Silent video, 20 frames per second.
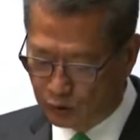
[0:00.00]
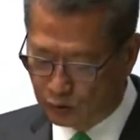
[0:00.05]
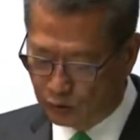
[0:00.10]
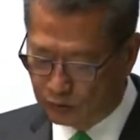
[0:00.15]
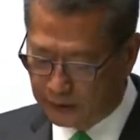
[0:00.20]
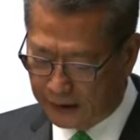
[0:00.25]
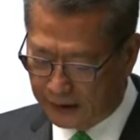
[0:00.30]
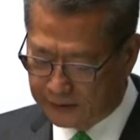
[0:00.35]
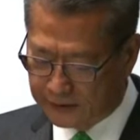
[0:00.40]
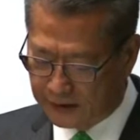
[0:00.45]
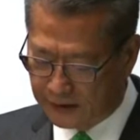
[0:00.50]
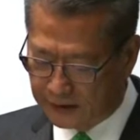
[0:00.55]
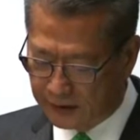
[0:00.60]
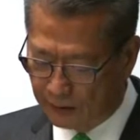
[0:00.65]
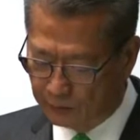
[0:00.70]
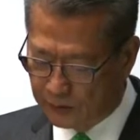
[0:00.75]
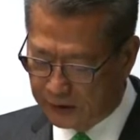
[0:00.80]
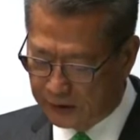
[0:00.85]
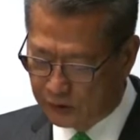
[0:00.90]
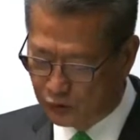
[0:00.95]
promote
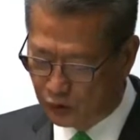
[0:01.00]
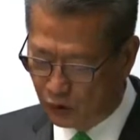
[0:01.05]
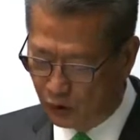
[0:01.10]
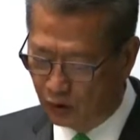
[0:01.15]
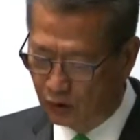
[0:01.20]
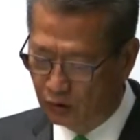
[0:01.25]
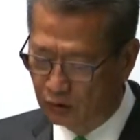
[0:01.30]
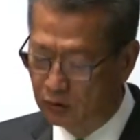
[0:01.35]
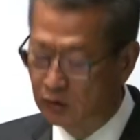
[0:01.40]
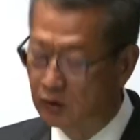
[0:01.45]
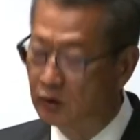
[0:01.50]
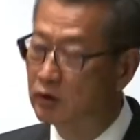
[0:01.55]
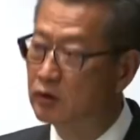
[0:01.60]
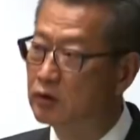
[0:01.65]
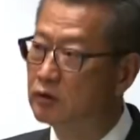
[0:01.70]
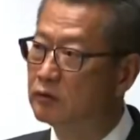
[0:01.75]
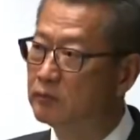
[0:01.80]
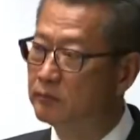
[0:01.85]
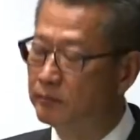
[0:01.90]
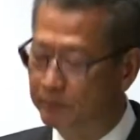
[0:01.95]
innovation and technology
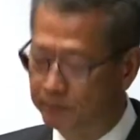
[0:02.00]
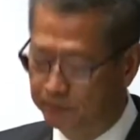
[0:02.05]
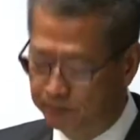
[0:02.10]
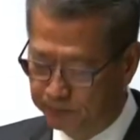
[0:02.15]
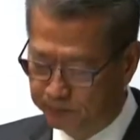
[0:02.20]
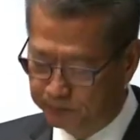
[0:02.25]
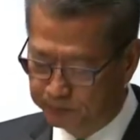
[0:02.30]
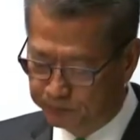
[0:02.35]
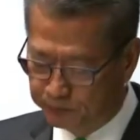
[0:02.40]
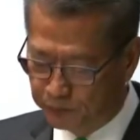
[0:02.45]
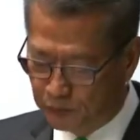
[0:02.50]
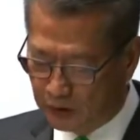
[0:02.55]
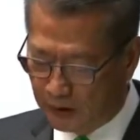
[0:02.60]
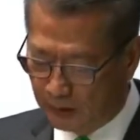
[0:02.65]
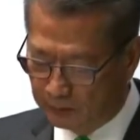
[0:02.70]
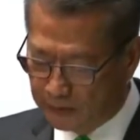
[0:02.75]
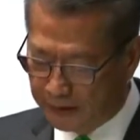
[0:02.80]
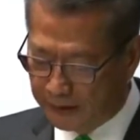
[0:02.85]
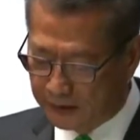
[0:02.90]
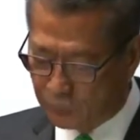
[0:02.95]
development, invest in
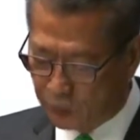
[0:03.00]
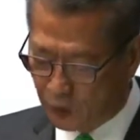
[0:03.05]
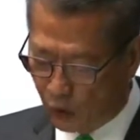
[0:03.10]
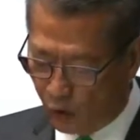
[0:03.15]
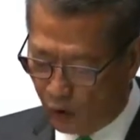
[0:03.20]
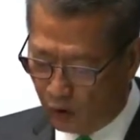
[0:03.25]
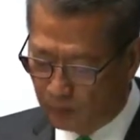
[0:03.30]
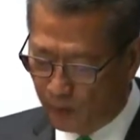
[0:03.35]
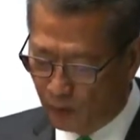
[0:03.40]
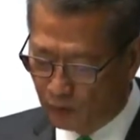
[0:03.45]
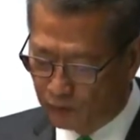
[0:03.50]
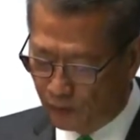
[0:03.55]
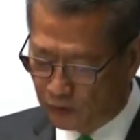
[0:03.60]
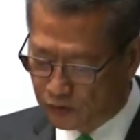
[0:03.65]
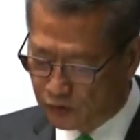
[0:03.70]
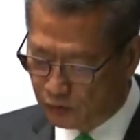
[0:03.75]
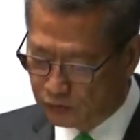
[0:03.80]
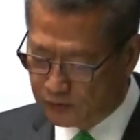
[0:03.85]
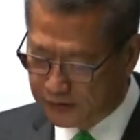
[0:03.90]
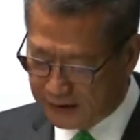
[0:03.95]
education and nurture
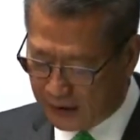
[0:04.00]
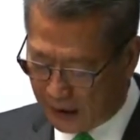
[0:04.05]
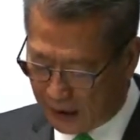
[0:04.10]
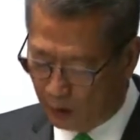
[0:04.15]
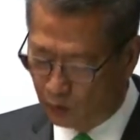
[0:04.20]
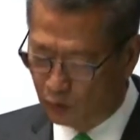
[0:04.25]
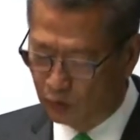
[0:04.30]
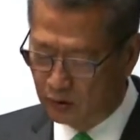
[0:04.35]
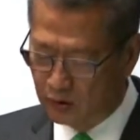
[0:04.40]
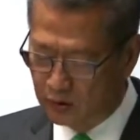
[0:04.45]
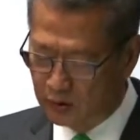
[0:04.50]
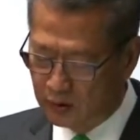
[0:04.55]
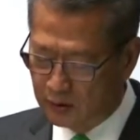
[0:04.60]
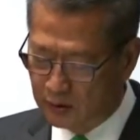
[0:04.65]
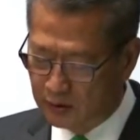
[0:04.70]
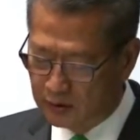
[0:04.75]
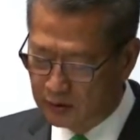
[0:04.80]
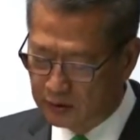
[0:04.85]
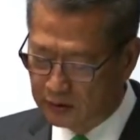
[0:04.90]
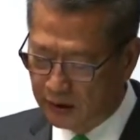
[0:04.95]
talent, and strengthen
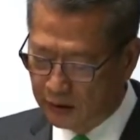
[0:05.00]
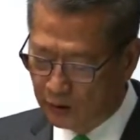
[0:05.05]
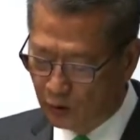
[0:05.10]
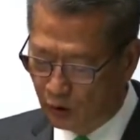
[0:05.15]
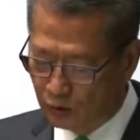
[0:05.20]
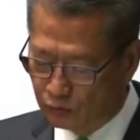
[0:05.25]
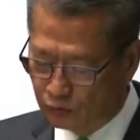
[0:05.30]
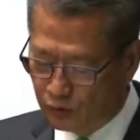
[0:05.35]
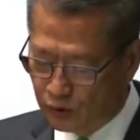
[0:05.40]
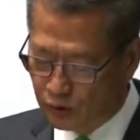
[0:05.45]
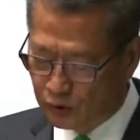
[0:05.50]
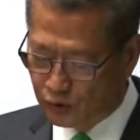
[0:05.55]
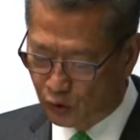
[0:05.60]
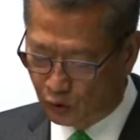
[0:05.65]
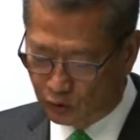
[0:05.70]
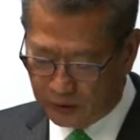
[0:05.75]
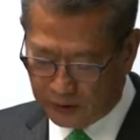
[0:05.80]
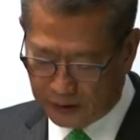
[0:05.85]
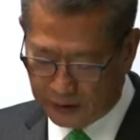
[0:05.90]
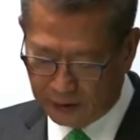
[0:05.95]
connection with the world.
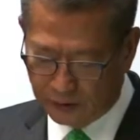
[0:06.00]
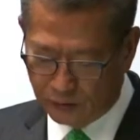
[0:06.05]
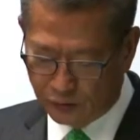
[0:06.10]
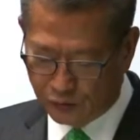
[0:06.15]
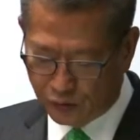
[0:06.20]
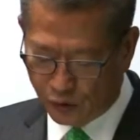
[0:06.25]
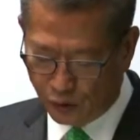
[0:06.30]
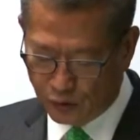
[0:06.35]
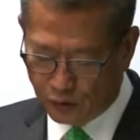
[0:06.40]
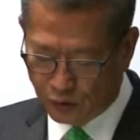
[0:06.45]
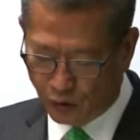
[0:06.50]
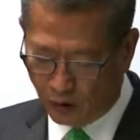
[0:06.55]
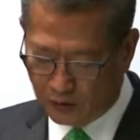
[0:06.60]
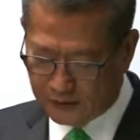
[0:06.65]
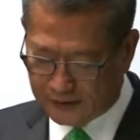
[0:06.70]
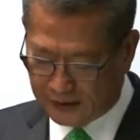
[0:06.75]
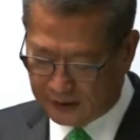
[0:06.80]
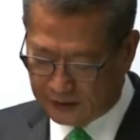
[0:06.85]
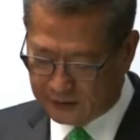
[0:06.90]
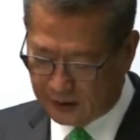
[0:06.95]
Considering the
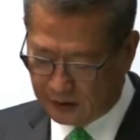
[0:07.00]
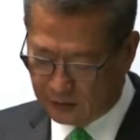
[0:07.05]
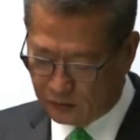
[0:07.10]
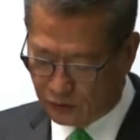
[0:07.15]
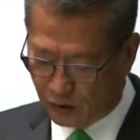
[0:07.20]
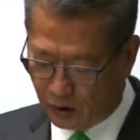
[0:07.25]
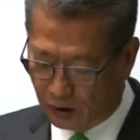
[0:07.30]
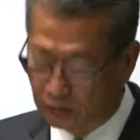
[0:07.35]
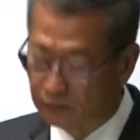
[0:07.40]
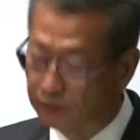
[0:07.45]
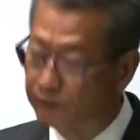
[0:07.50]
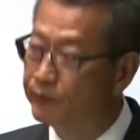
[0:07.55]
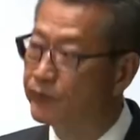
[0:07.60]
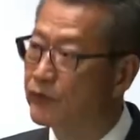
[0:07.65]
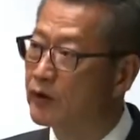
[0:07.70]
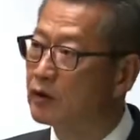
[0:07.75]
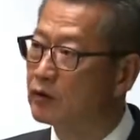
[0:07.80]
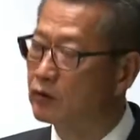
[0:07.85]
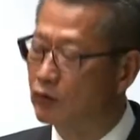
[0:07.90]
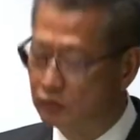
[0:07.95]
above factors and taking
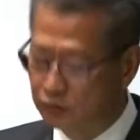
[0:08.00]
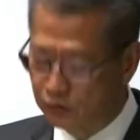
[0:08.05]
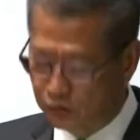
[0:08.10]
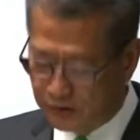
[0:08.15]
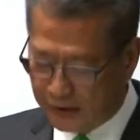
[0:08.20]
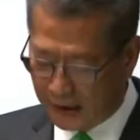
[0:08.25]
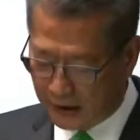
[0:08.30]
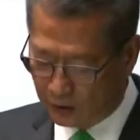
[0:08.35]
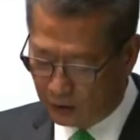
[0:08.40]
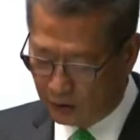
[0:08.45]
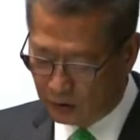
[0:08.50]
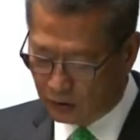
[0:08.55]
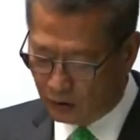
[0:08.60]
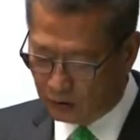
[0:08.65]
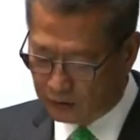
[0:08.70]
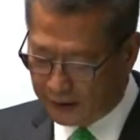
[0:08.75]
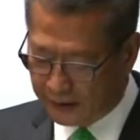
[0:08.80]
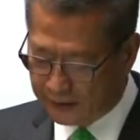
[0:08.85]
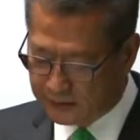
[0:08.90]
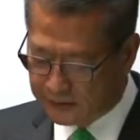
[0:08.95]
into account the
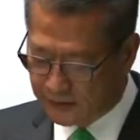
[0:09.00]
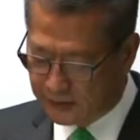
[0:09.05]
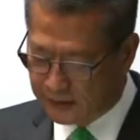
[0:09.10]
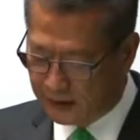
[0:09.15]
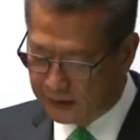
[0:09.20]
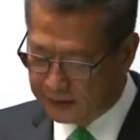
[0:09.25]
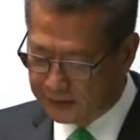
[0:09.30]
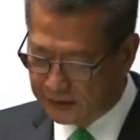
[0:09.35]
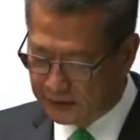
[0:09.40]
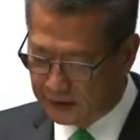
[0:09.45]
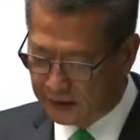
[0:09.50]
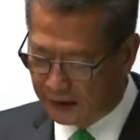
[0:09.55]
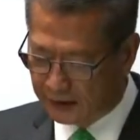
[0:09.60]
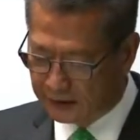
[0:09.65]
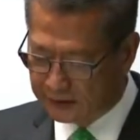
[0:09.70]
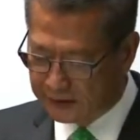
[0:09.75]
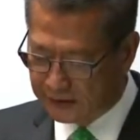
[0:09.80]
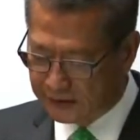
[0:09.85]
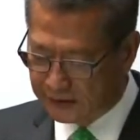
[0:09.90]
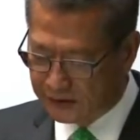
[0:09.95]
catching up growth,
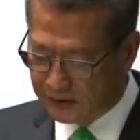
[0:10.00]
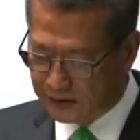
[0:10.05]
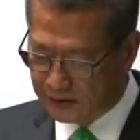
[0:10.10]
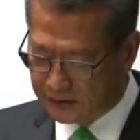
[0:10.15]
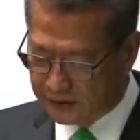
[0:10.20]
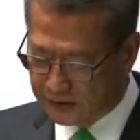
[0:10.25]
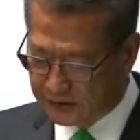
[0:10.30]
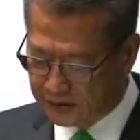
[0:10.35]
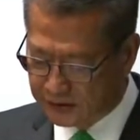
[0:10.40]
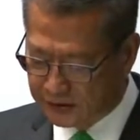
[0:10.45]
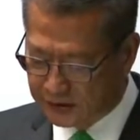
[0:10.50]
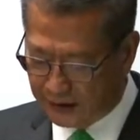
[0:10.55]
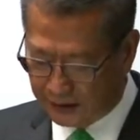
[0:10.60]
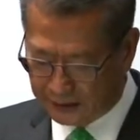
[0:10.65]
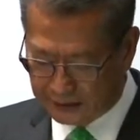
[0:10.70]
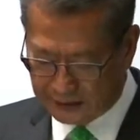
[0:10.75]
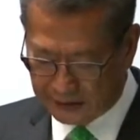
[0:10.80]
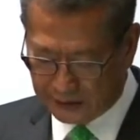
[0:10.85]
the catch-up growth that